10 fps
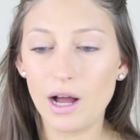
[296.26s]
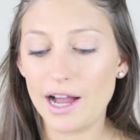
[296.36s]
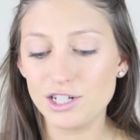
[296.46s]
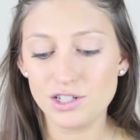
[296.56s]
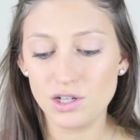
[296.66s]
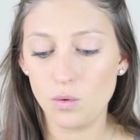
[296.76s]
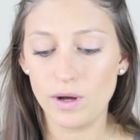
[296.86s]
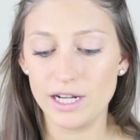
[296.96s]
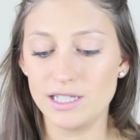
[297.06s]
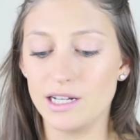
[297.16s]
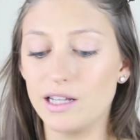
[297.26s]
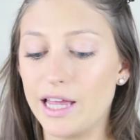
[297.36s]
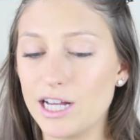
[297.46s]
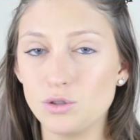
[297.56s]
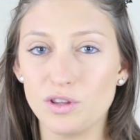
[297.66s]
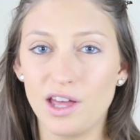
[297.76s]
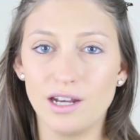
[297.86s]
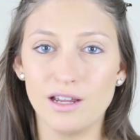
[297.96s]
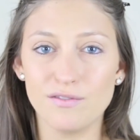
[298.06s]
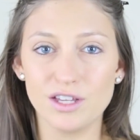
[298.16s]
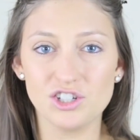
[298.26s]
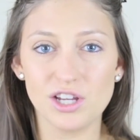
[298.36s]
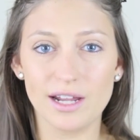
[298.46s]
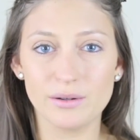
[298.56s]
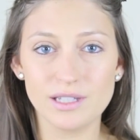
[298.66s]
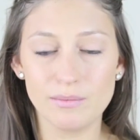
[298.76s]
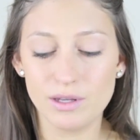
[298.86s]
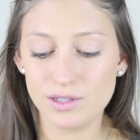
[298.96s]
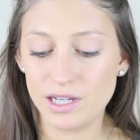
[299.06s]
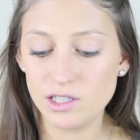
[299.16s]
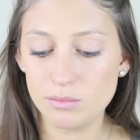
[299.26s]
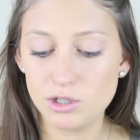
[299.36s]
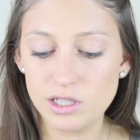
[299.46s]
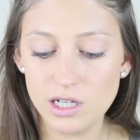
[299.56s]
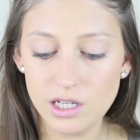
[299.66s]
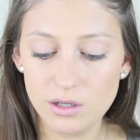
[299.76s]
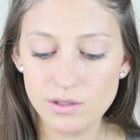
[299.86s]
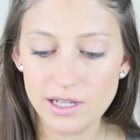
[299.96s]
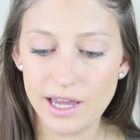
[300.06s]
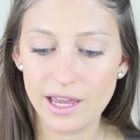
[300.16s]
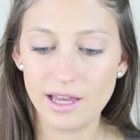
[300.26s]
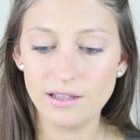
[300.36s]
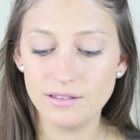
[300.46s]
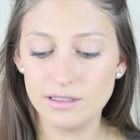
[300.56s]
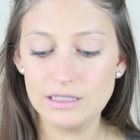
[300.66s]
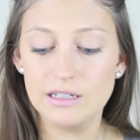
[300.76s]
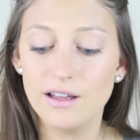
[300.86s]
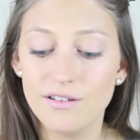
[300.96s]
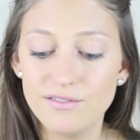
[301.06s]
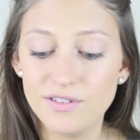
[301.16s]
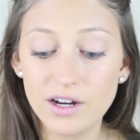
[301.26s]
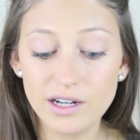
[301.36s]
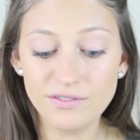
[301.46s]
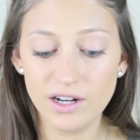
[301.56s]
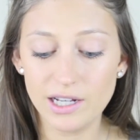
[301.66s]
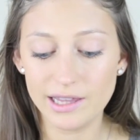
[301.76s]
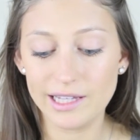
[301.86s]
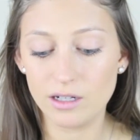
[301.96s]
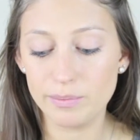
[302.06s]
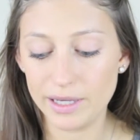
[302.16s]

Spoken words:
I just don't want it to clash with any of the shadows I'm using, so I'm just going to use a very, very little